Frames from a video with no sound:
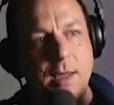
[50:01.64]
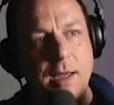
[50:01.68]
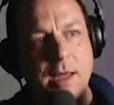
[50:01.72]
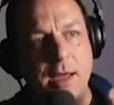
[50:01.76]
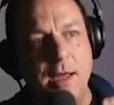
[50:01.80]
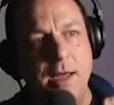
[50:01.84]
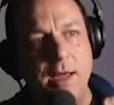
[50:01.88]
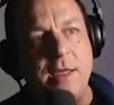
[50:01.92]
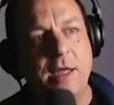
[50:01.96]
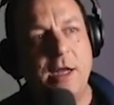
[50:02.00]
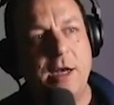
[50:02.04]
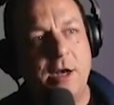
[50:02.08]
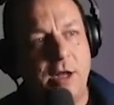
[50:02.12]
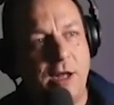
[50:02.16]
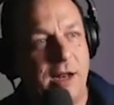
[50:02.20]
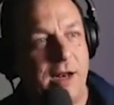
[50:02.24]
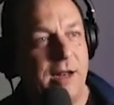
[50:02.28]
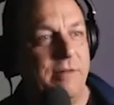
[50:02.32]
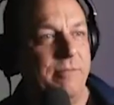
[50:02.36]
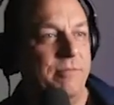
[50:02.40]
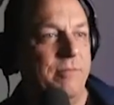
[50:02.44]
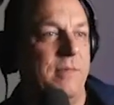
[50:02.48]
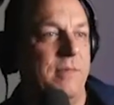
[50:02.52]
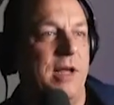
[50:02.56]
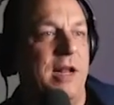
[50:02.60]

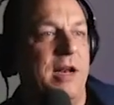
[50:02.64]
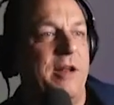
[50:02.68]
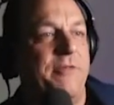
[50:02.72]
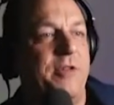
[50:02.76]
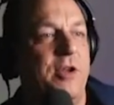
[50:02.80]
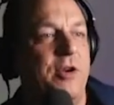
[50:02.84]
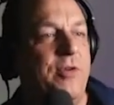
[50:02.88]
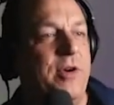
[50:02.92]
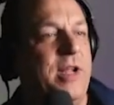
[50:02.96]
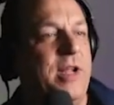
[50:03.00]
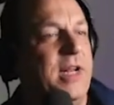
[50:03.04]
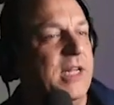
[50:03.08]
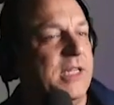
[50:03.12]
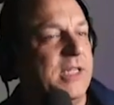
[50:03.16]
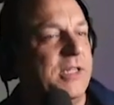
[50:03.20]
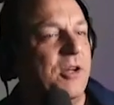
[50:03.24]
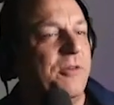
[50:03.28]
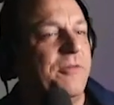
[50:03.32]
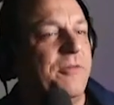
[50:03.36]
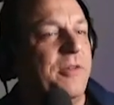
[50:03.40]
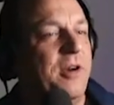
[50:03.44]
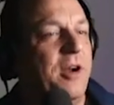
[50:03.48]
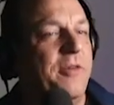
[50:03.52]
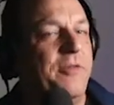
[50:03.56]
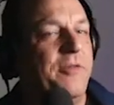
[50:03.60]
And if you're really
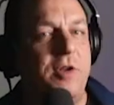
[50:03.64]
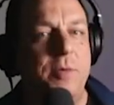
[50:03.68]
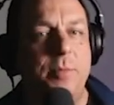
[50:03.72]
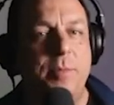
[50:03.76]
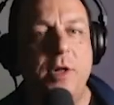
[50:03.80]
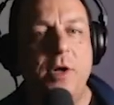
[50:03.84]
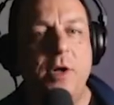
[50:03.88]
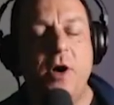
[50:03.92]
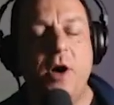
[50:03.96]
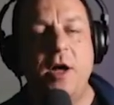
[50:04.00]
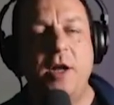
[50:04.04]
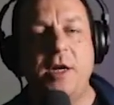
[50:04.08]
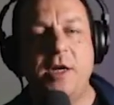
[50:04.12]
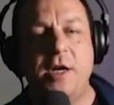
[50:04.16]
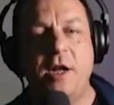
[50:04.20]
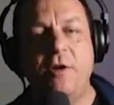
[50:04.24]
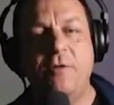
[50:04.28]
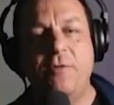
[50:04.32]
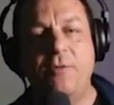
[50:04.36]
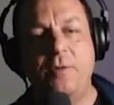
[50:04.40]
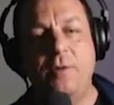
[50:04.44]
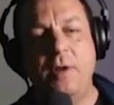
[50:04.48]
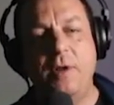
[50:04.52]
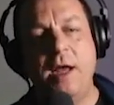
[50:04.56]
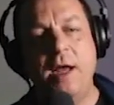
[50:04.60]
soft enough, you blow hard
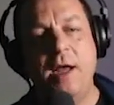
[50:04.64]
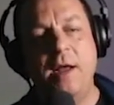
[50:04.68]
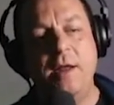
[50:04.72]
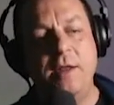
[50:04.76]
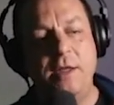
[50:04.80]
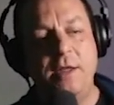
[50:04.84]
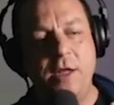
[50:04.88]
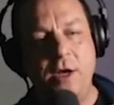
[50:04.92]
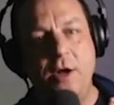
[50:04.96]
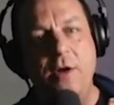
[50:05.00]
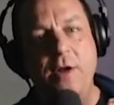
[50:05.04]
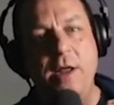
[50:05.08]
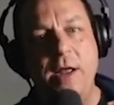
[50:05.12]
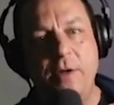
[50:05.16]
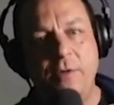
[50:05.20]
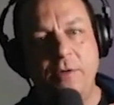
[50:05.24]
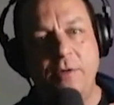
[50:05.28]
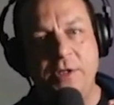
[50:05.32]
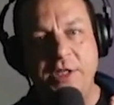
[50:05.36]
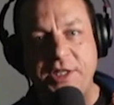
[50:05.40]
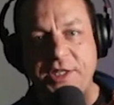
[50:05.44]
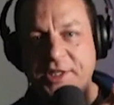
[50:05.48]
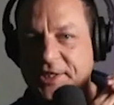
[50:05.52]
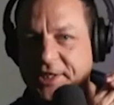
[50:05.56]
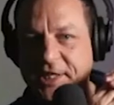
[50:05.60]
enough, you know, it'll
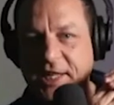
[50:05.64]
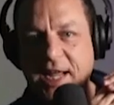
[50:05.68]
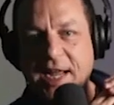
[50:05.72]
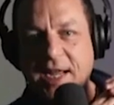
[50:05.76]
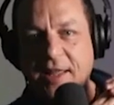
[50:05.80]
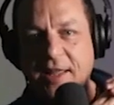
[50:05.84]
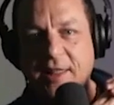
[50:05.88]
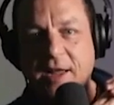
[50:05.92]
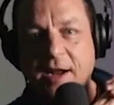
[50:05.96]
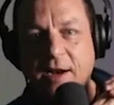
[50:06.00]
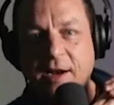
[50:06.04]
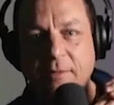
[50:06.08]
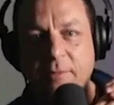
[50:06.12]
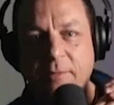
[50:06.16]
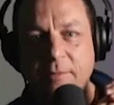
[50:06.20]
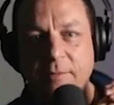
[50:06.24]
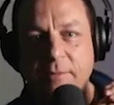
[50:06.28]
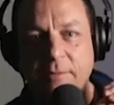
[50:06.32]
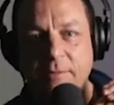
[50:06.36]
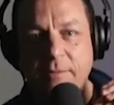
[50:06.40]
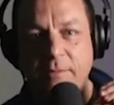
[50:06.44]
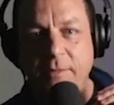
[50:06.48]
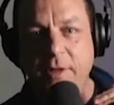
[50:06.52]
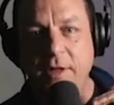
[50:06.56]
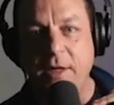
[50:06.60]
just stick there.
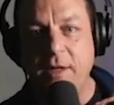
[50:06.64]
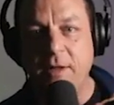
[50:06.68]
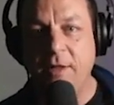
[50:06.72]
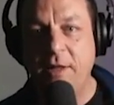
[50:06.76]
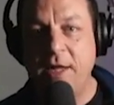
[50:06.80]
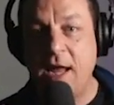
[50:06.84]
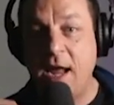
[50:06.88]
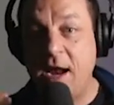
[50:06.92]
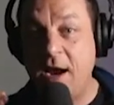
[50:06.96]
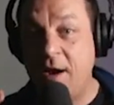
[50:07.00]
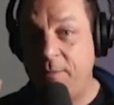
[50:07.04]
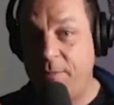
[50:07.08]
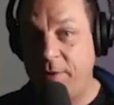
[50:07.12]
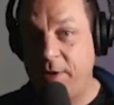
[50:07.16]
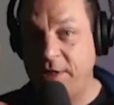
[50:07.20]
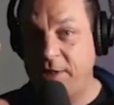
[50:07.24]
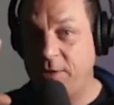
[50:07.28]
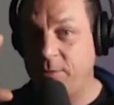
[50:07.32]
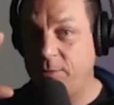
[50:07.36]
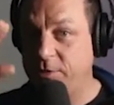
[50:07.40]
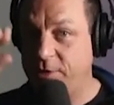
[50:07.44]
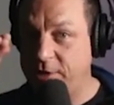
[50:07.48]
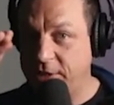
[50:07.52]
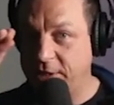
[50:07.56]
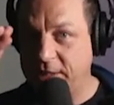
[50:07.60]
The air
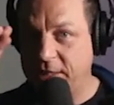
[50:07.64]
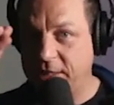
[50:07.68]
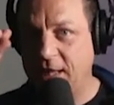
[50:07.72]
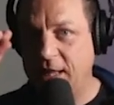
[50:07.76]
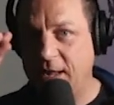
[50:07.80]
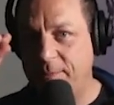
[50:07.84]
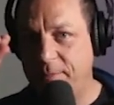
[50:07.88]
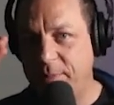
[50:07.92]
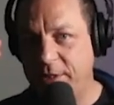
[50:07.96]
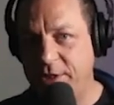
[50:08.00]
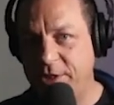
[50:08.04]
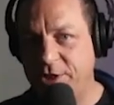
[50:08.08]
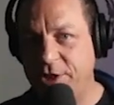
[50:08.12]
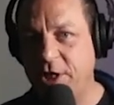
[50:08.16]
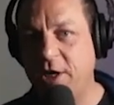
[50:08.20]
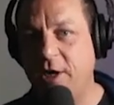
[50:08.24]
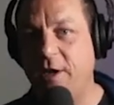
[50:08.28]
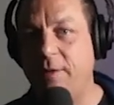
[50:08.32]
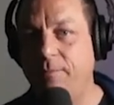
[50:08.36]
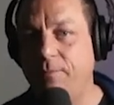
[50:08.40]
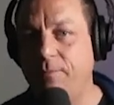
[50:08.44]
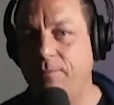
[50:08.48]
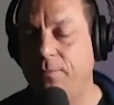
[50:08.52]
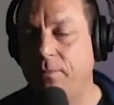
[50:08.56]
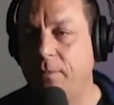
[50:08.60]
pressure will just clamp it shut.
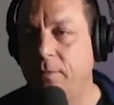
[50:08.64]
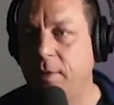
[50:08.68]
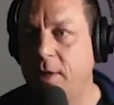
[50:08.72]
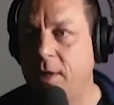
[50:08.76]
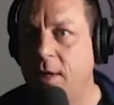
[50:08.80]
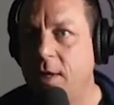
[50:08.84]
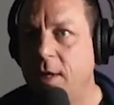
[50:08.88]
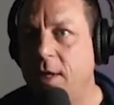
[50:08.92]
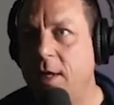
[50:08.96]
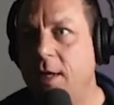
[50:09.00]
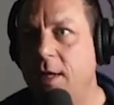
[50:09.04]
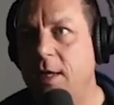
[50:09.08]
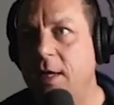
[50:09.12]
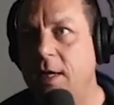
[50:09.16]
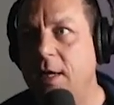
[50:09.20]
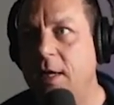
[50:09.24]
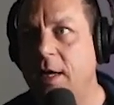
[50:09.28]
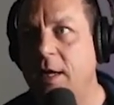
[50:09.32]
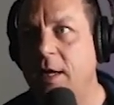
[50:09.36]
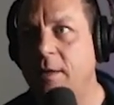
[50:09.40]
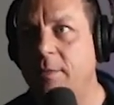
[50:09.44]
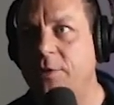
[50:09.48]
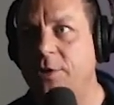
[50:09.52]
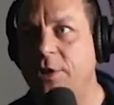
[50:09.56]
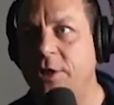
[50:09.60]

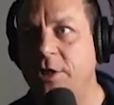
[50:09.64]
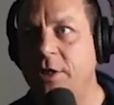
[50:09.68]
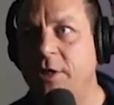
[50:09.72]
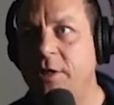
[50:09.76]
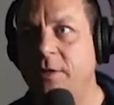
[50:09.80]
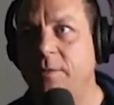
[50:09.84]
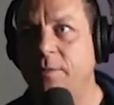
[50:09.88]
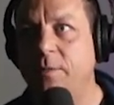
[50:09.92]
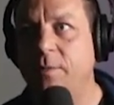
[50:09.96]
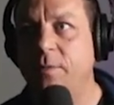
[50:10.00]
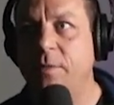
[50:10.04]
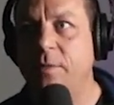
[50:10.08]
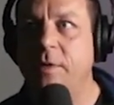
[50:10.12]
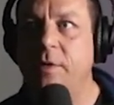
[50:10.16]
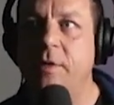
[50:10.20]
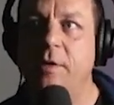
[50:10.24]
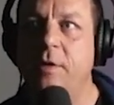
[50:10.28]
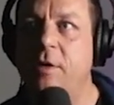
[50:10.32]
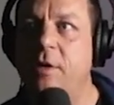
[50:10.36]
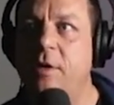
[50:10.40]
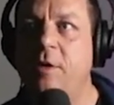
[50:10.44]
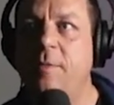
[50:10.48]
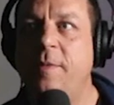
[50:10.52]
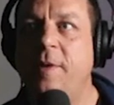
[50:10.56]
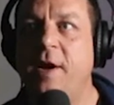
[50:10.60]
And I'm sure
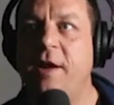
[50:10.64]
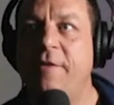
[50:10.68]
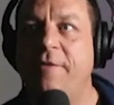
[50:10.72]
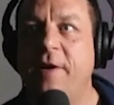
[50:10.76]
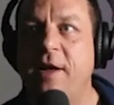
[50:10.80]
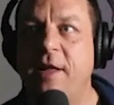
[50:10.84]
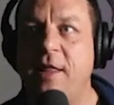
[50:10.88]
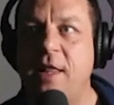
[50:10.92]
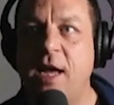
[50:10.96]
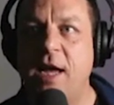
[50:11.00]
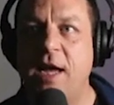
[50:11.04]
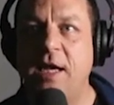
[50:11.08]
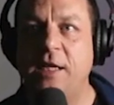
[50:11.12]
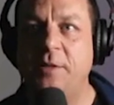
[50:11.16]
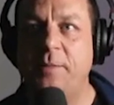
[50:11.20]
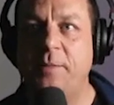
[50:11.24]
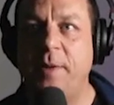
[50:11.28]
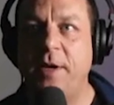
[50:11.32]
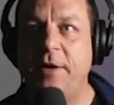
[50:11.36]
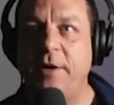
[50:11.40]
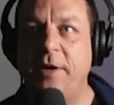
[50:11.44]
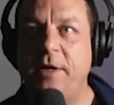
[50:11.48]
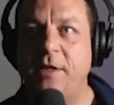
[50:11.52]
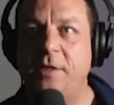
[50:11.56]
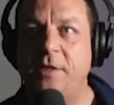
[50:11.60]
you might have had that
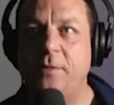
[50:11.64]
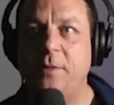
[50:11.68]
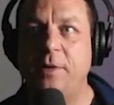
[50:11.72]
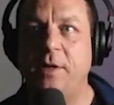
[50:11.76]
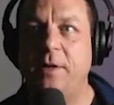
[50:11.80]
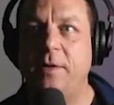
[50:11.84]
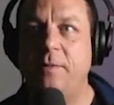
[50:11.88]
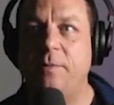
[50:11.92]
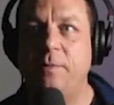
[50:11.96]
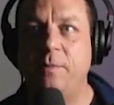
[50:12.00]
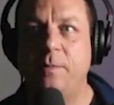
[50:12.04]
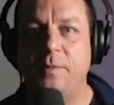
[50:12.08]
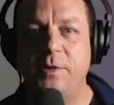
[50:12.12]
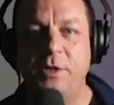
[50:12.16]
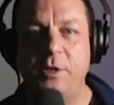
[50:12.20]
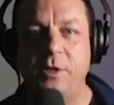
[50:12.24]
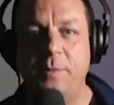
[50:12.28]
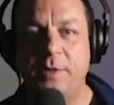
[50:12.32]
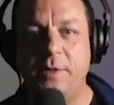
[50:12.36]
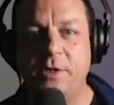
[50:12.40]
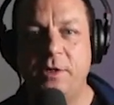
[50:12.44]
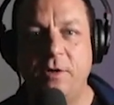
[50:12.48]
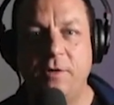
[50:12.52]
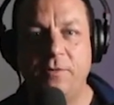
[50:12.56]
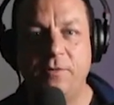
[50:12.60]
experience with a
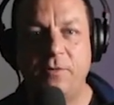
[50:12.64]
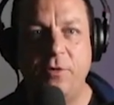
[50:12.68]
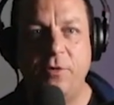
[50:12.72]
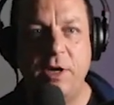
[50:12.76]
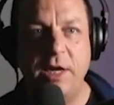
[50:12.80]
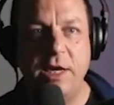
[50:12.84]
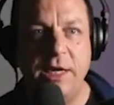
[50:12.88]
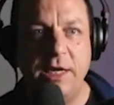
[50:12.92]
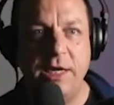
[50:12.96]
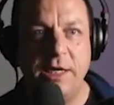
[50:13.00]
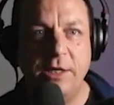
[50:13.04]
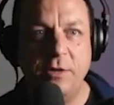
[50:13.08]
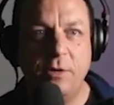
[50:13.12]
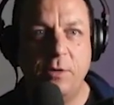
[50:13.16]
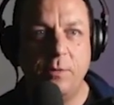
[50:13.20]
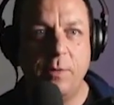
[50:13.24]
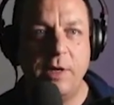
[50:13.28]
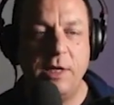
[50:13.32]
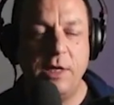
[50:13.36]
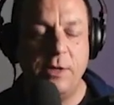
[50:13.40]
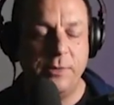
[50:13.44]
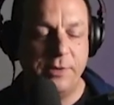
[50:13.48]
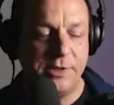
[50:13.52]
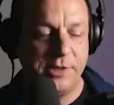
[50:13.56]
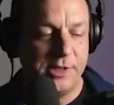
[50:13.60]
super soft reed, or
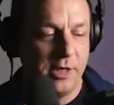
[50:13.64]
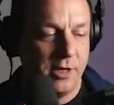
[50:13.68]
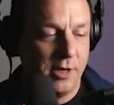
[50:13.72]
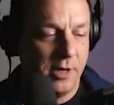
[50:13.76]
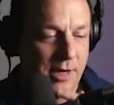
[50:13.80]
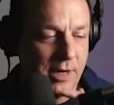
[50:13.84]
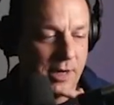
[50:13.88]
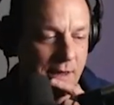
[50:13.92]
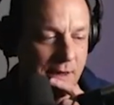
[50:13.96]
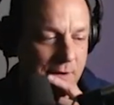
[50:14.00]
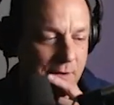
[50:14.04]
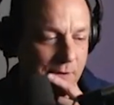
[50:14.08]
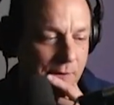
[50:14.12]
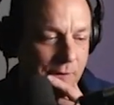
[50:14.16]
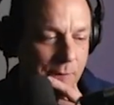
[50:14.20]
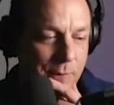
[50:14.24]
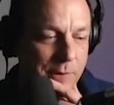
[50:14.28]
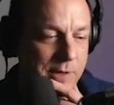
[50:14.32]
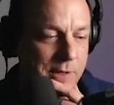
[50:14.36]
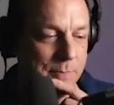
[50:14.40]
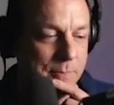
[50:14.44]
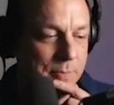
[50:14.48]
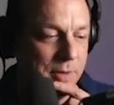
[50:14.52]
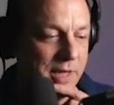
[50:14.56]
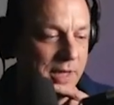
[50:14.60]
when you were starting out, or
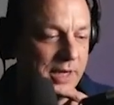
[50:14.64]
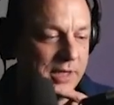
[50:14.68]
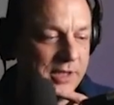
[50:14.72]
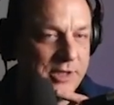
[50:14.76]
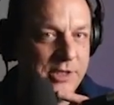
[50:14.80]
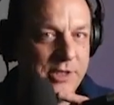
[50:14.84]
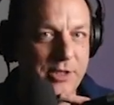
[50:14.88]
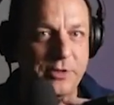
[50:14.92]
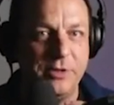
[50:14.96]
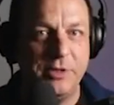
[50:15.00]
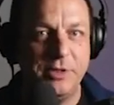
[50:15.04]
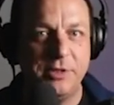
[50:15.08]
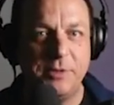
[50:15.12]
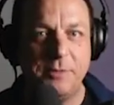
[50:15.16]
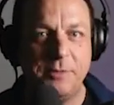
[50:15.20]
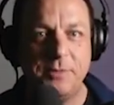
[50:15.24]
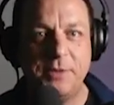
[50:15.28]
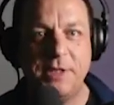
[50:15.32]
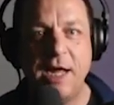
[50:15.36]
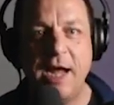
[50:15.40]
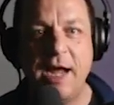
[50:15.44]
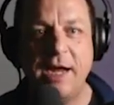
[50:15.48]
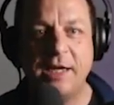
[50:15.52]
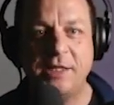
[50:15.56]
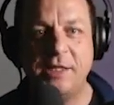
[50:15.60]
when you play a student's
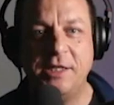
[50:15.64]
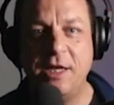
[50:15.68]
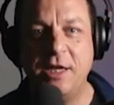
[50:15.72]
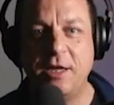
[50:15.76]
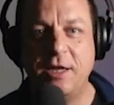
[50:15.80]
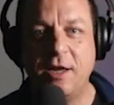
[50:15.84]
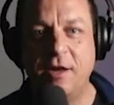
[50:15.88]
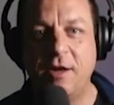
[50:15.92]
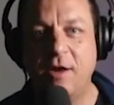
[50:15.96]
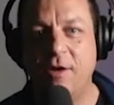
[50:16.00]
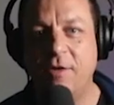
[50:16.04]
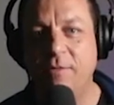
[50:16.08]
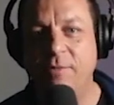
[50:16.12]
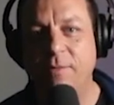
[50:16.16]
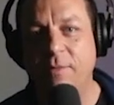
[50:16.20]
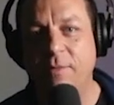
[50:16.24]
sax and you go, oh,